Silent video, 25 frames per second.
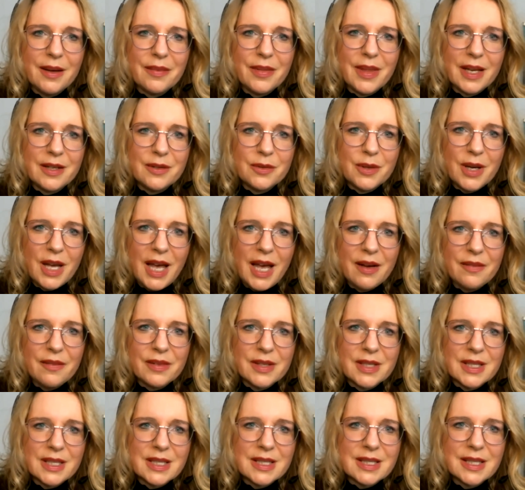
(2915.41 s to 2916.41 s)
that you have
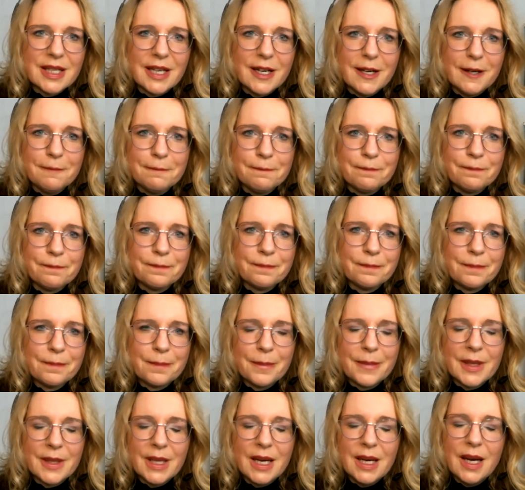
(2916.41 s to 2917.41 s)
this
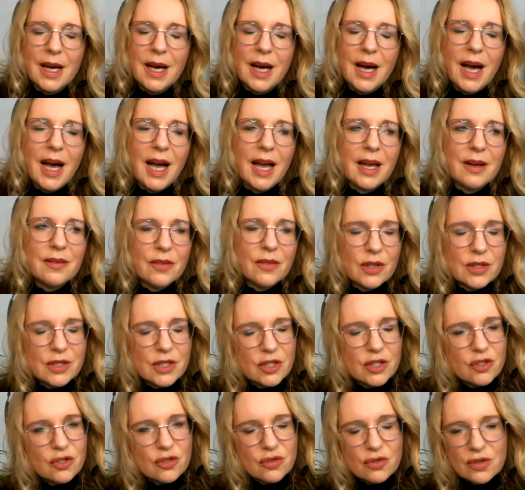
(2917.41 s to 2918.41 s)
high
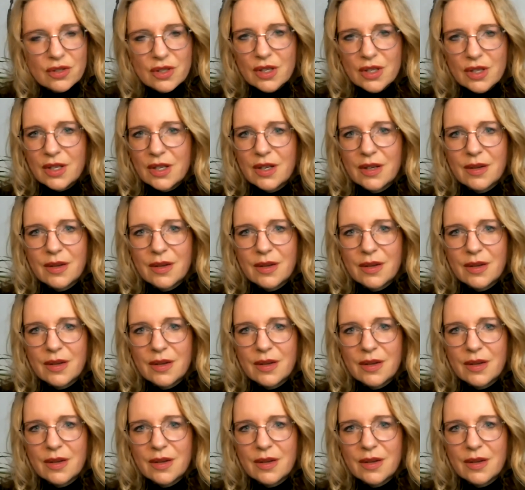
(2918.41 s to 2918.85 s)
voltage